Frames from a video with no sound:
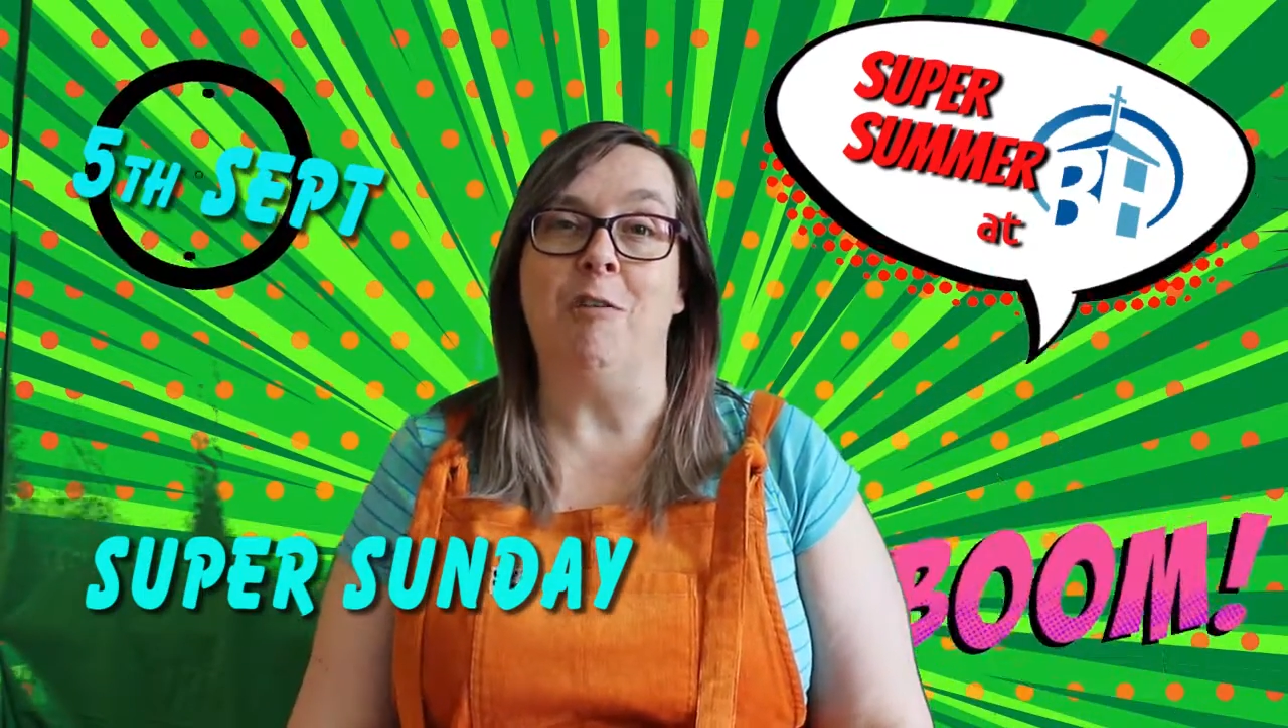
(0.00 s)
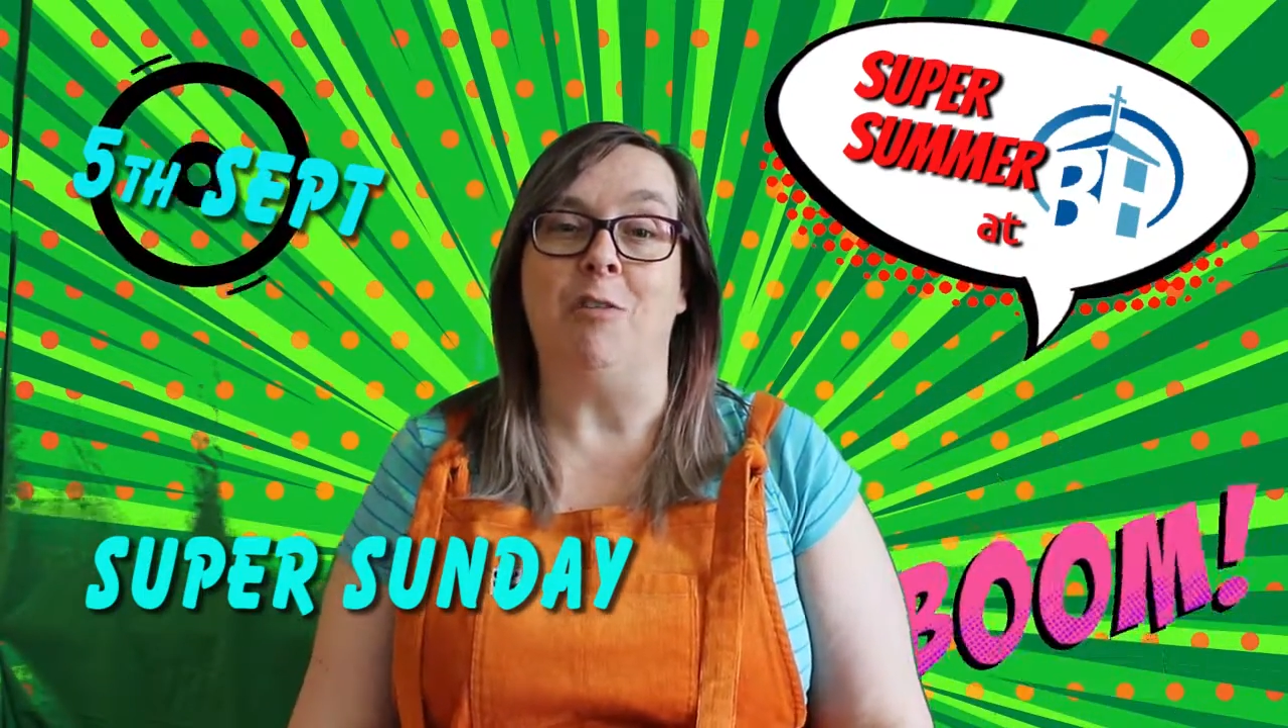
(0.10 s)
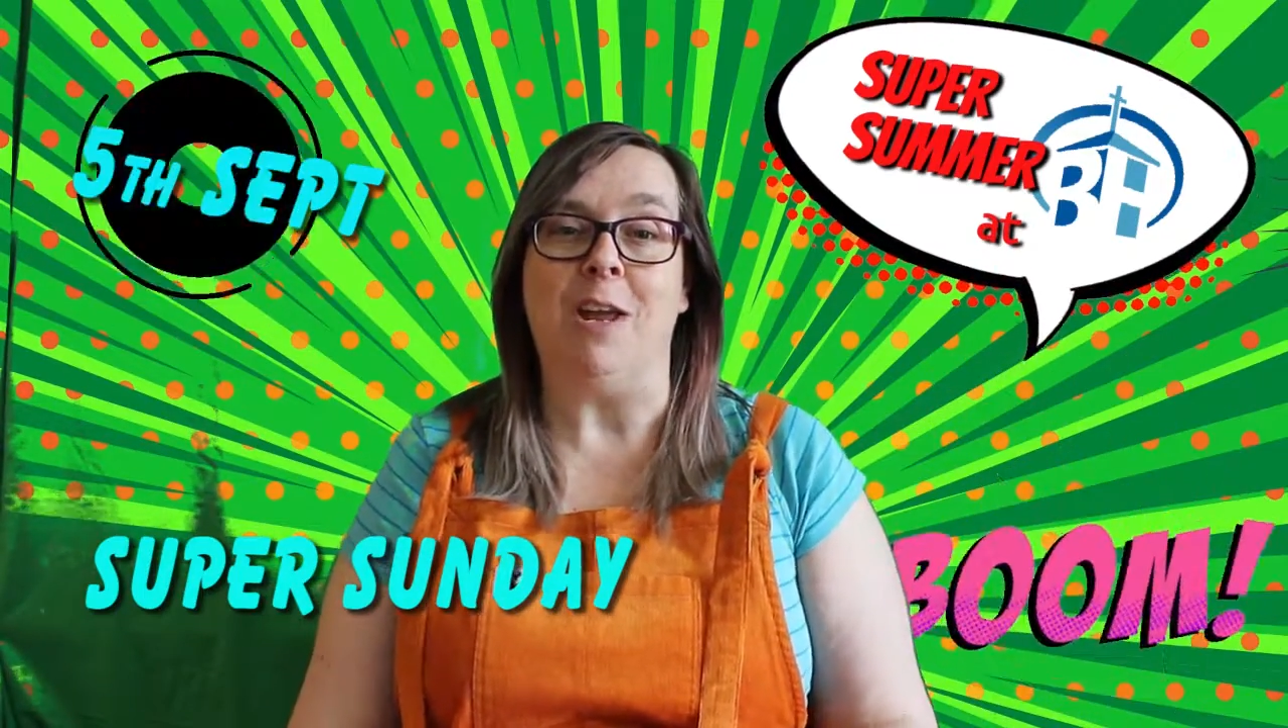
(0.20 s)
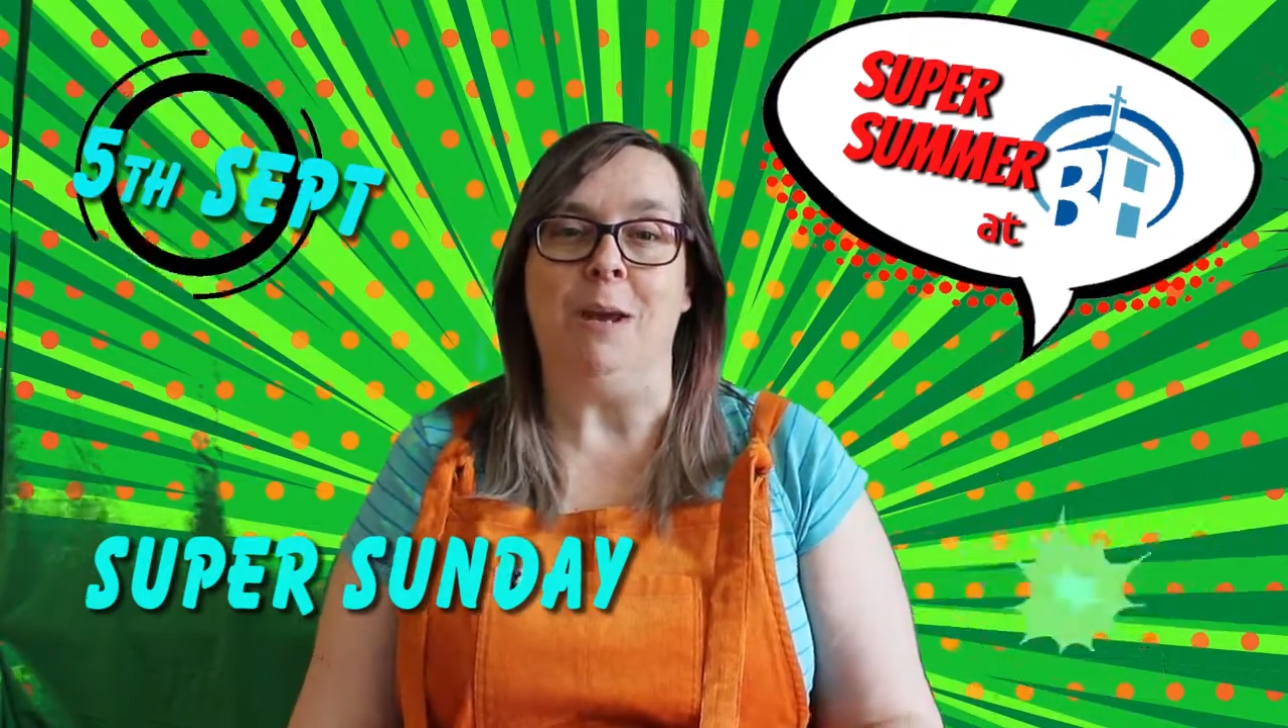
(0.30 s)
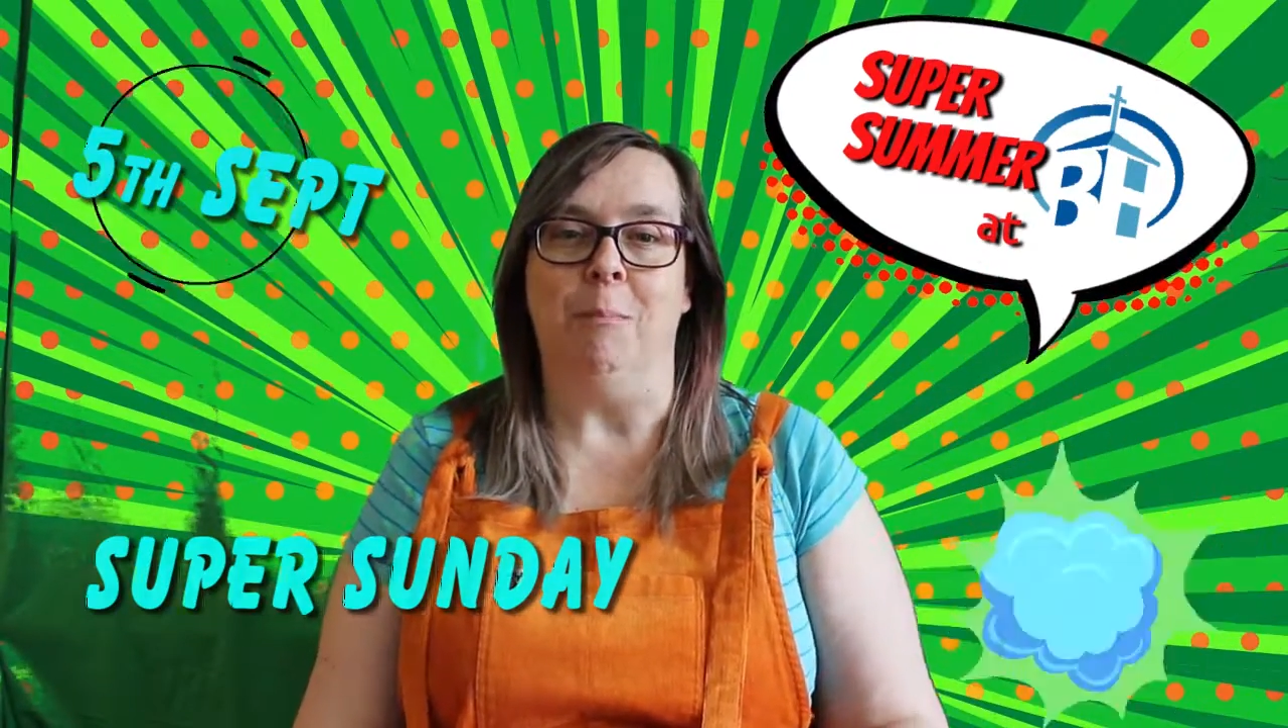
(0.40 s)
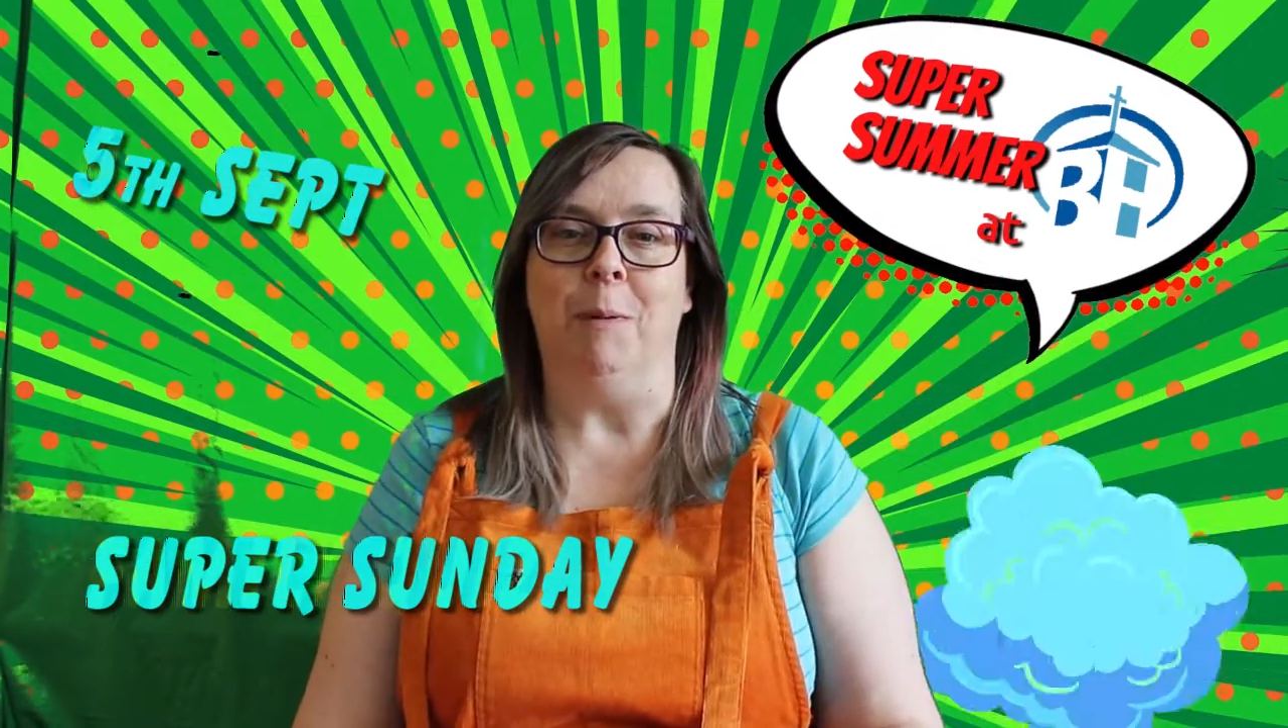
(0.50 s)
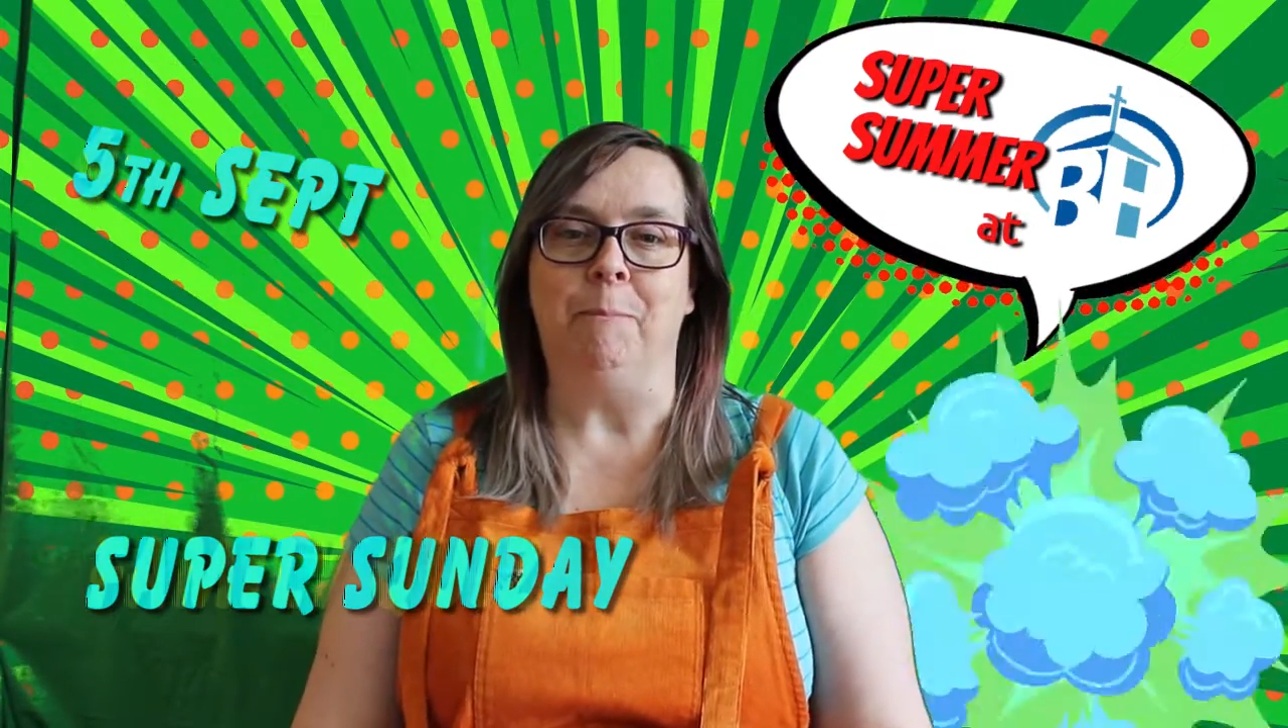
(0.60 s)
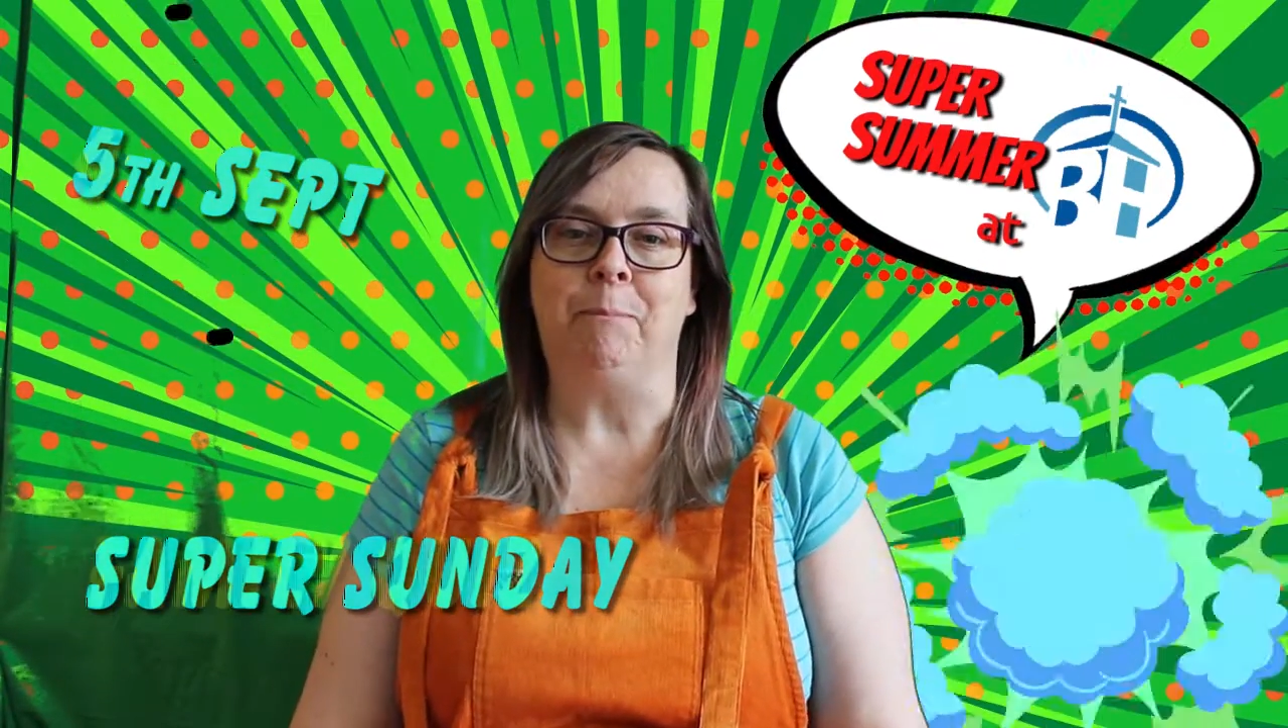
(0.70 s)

theme.